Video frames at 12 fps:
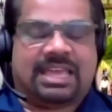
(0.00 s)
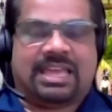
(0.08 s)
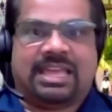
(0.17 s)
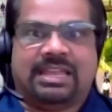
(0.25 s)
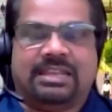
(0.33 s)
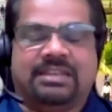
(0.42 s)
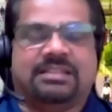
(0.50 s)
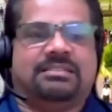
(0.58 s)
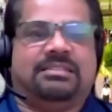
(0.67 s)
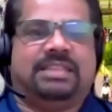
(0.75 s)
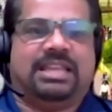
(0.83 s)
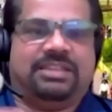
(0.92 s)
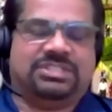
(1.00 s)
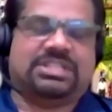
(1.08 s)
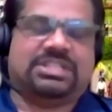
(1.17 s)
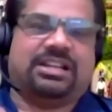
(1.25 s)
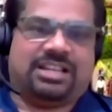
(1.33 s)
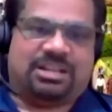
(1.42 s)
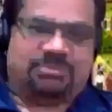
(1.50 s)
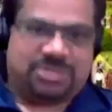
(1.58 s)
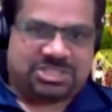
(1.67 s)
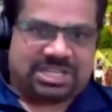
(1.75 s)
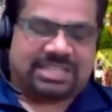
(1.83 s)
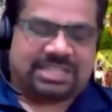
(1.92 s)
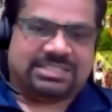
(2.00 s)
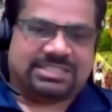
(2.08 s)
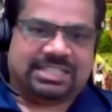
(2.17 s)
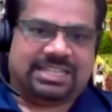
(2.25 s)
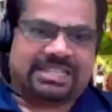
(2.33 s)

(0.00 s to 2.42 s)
and then we started commercializing it.